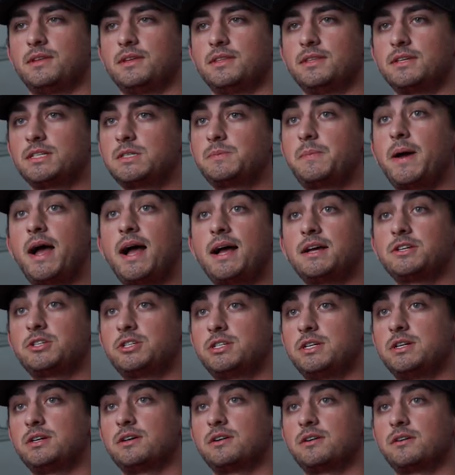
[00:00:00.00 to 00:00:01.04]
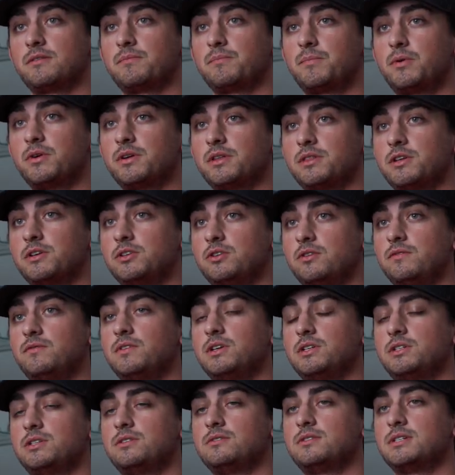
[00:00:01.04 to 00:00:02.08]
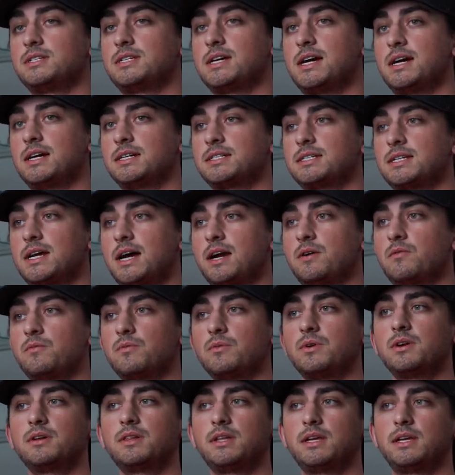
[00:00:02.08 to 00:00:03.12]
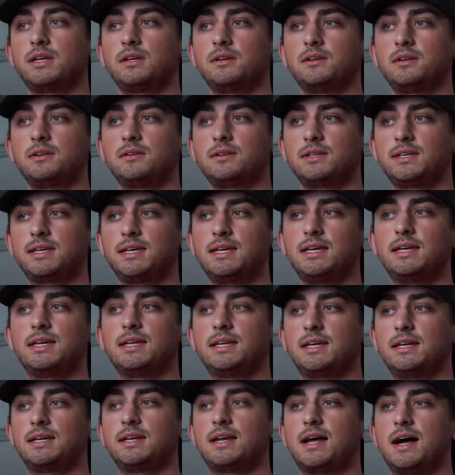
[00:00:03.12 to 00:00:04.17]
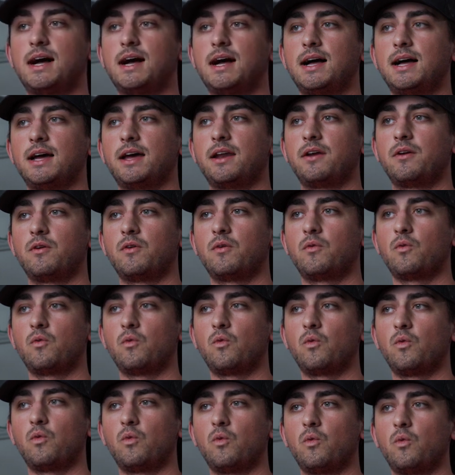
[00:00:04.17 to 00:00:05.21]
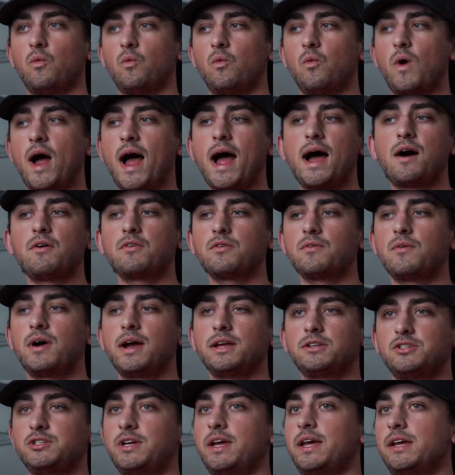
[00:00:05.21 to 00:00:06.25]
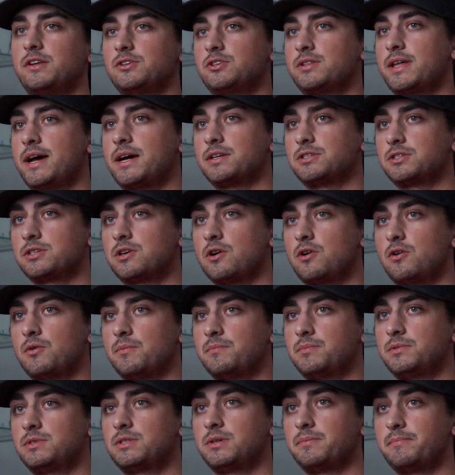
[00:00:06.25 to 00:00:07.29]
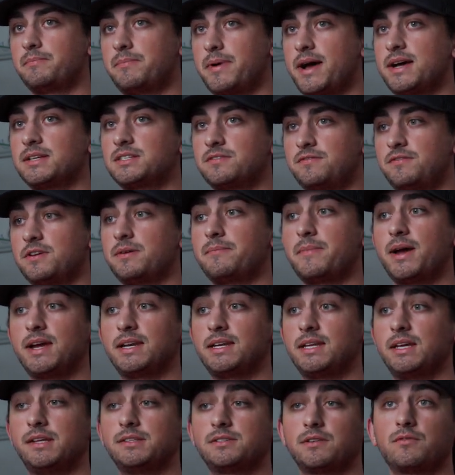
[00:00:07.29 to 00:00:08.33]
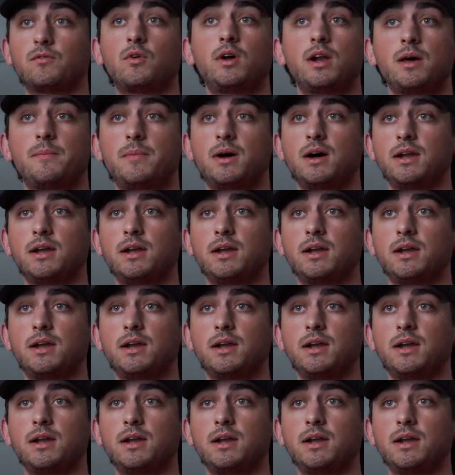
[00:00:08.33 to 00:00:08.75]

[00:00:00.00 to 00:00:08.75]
This past year, putting the UV2 to test, I really keyed in on how do I change that scope to best fit my needs of when I'm